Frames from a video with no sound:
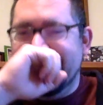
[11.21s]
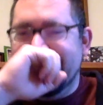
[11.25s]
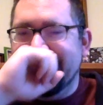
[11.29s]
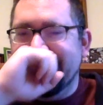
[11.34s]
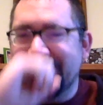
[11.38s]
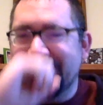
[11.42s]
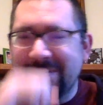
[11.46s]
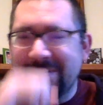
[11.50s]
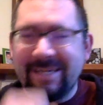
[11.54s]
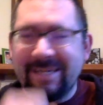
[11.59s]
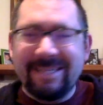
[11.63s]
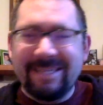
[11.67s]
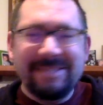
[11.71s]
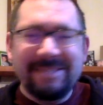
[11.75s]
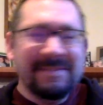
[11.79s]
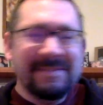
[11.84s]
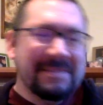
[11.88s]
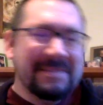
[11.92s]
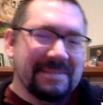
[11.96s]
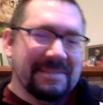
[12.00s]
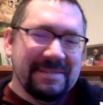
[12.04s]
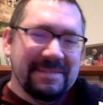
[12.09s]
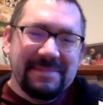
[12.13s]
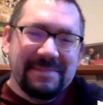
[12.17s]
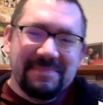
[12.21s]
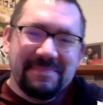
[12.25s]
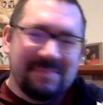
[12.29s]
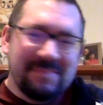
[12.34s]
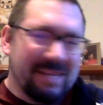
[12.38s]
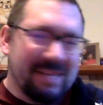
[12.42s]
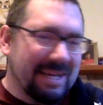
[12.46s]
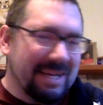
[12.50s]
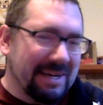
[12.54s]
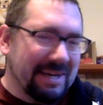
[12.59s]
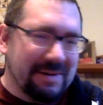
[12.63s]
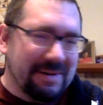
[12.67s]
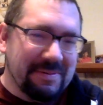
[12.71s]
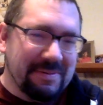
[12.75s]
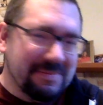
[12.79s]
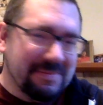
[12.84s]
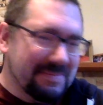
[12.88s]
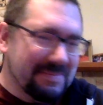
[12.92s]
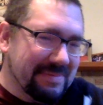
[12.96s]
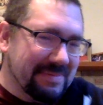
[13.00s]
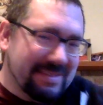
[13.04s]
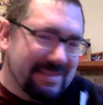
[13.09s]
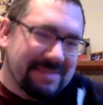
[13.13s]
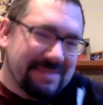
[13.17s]
But, you know,
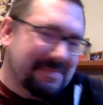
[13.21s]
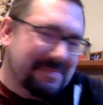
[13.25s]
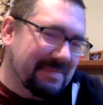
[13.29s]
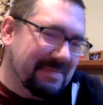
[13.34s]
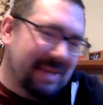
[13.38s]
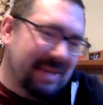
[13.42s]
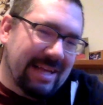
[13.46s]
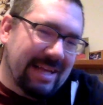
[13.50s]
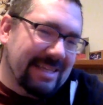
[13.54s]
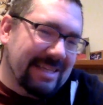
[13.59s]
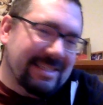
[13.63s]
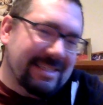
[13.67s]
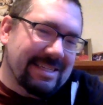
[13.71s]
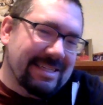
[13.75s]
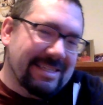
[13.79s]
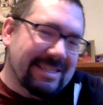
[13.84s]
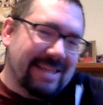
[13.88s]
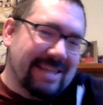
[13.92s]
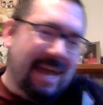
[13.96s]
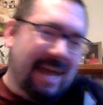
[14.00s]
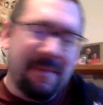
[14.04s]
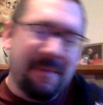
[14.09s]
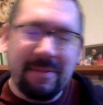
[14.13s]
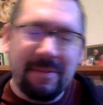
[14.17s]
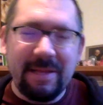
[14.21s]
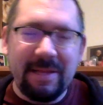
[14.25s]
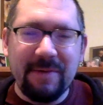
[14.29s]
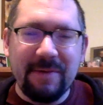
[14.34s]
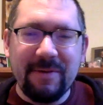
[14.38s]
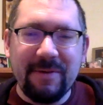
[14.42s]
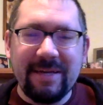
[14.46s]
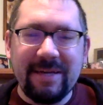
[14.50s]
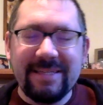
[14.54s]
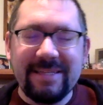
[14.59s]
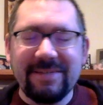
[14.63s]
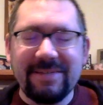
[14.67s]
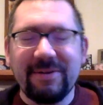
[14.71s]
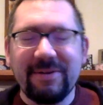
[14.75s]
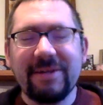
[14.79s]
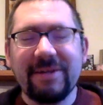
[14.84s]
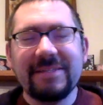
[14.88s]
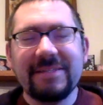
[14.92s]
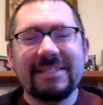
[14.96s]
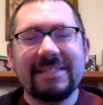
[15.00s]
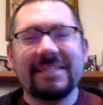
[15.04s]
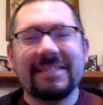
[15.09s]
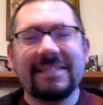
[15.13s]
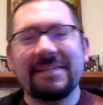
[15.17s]
it just doesn't happen that way. So here's
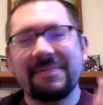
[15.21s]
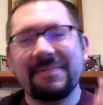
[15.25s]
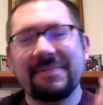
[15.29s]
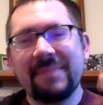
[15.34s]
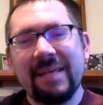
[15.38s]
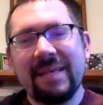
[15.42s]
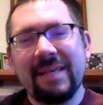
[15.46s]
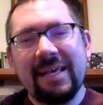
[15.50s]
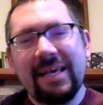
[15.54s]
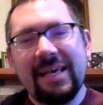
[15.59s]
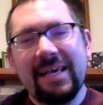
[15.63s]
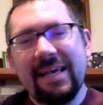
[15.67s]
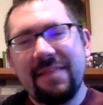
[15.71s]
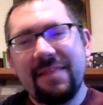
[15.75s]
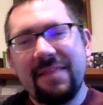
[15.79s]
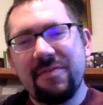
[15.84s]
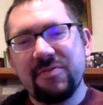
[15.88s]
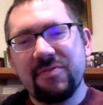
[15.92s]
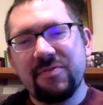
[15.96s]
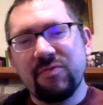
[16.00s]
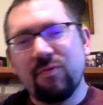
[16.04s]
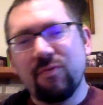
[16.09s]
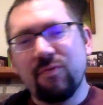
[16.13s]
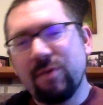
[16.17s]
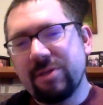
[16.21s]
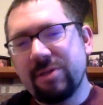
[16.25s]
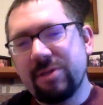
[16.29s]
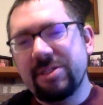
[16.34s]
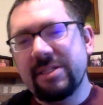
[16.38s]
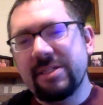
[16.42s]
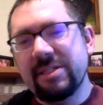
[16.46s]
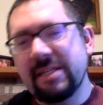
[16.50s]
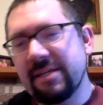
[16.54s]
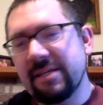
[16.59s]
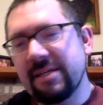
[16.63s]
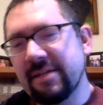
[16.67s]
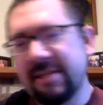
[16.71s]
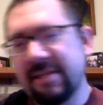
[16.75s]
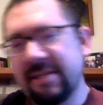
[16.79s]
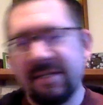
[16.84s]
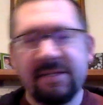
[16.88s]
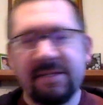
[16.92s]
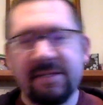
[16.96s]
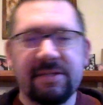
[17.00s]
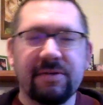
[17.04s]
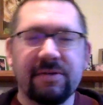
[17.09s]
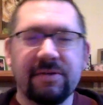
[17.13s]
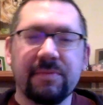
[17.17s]
the deal. There's a worksheet that you need to
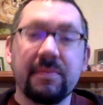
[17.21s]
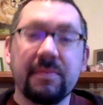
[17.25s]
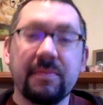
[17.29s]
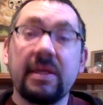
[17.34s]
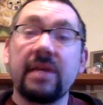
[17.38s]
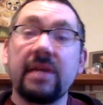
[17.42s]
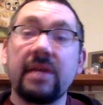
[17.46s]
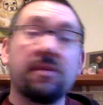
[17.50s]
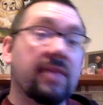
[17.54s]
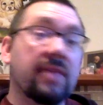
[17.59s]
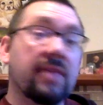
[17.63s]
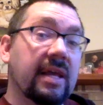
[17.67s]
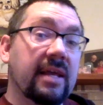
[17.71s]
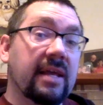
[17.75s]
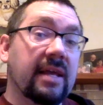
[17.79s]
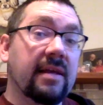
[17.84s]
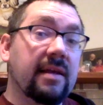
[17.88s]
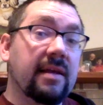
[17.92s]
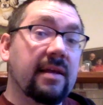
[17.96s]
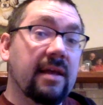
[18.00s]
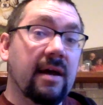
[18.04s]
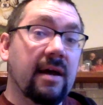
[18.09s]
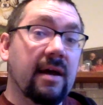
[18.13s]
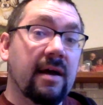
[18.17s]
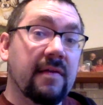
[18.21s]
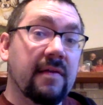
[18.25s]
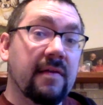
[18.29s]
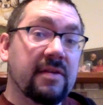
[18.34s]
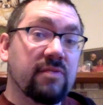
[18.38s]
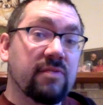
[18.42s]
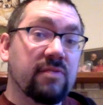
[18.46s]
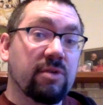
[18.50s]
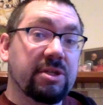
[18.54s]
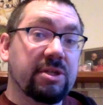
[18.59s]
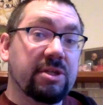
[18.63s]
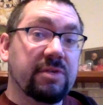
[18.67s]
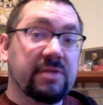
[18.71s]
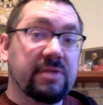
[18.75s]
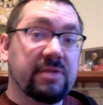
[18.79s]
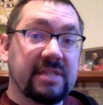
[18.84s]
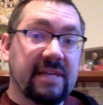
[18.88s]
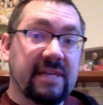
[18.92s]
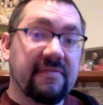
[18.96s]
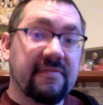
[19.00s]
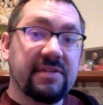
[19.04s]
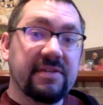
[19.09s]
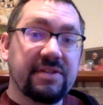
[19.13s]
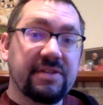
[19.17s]
do. Either this worksheet was
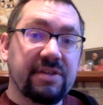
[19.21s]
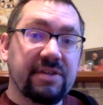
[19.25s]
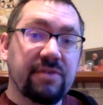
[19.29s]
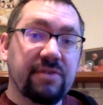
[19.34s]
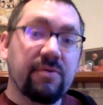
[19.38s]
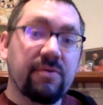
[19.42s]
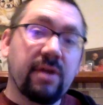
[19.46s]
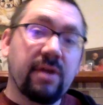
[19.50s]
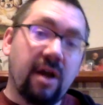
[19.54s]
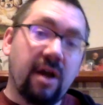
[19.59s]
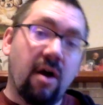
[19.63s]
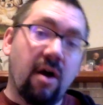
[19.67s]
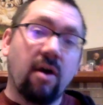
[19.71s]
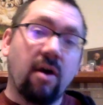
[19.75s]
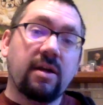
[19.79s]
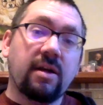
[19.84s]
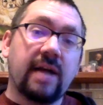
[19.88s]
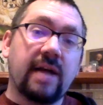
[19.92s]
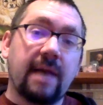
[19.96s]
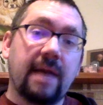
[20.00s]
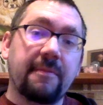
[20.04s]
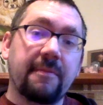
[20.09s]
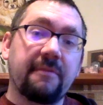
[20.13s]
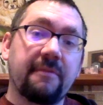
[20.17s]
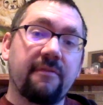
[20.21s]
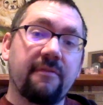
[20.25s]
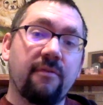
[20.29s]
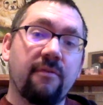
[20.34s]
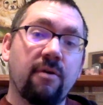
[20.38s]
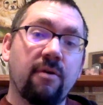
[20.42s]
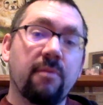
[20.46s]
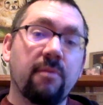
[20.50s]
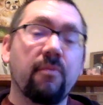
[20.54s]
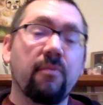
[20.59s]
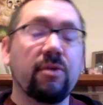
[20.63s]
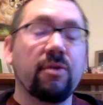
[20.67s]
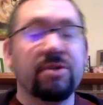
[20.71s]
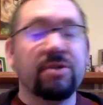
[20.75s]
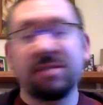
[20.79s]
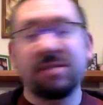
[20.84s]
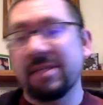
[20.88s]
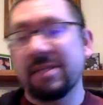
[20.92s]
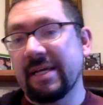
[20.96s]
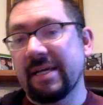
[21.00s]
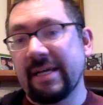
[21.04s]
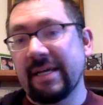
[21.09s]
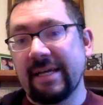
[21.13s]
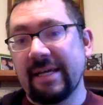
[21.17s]
given to you in a hard copy form, which is
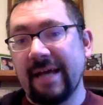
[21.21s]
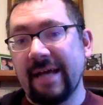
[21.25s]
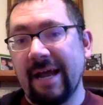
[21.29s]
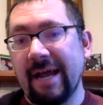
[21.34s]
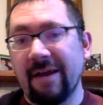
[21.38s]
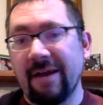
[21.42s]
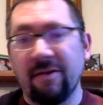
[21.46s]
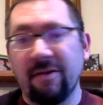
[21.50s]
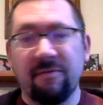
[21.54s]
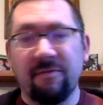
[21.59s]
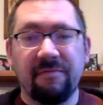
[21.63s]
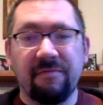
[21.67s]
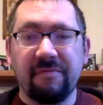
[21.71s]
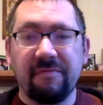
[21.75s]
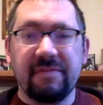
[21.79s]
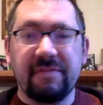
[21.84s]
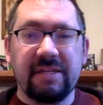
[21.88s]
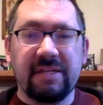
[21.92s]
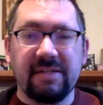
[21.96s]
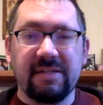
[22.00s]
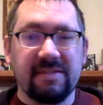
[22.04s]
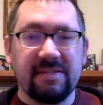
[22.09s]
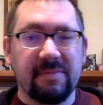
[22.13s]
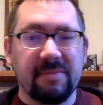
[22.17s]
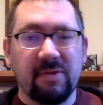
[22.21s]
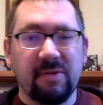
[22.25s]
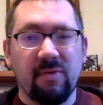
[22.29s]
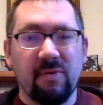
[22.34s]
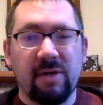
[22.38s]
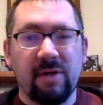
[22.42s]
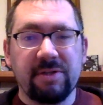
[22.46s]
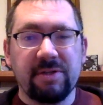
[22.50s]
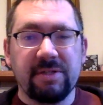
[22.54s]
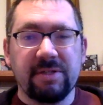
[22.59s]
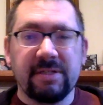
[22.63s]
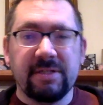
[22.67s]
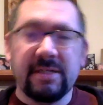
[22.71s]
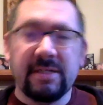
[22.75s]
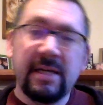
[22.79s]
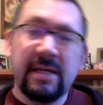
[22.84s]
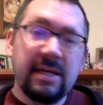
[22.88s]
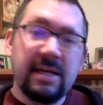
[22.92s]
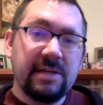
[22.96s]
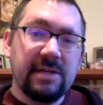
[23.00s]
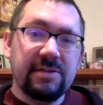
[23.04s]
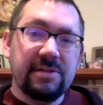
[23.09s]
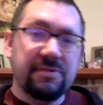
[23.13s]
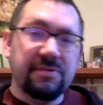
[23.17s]
like, I don't know, 15 something questions,
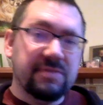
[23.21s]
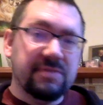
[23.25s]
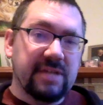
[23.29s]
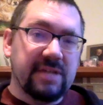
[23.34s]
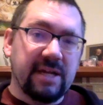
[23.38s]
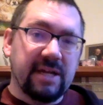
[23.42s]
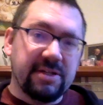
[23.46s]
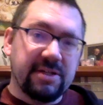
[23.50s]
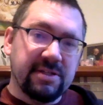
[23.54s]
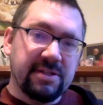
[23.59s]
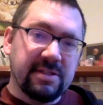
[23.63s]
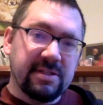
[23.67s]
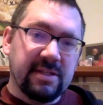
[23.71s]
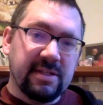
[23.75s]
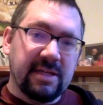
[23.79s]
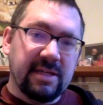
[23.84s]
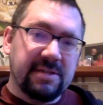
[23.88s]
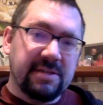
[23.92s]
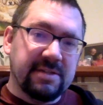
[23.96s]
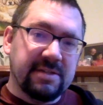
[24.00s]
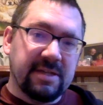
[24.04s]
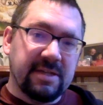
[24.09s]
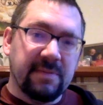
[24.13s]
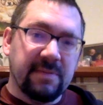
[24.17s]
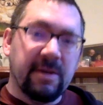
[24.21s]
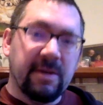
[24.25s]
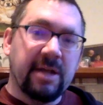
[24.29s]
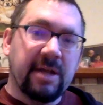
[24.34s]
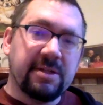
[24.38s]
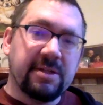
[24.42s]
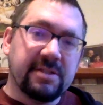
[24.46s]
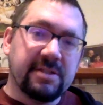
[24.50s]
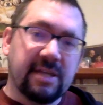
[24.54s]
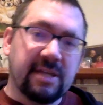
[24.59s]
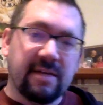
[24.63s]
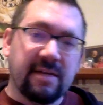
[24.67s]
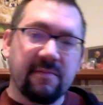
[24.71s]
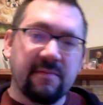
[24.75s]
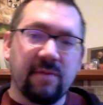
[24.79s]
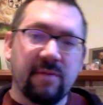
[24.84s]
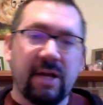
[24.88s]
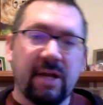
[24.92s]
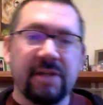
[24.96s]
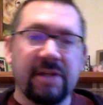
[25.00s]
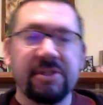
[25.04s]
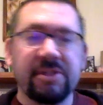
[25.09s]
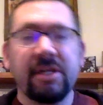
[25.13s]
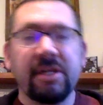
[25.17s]
2 sections, legislative branch, executive
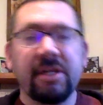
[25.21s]
branch,